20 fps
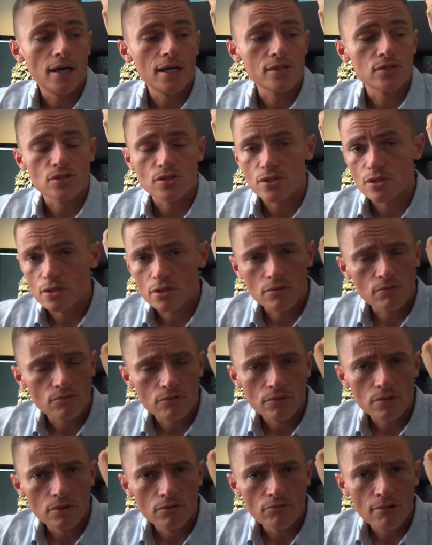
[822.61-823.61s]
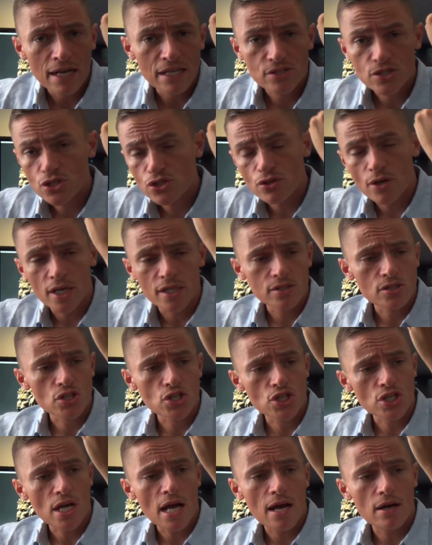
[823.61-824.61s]
I just ran straight into
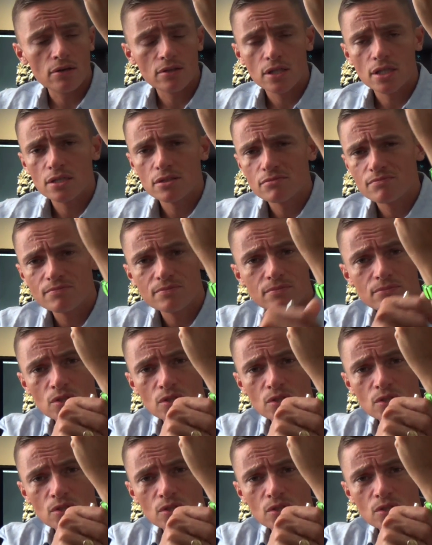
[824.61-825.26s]
shower.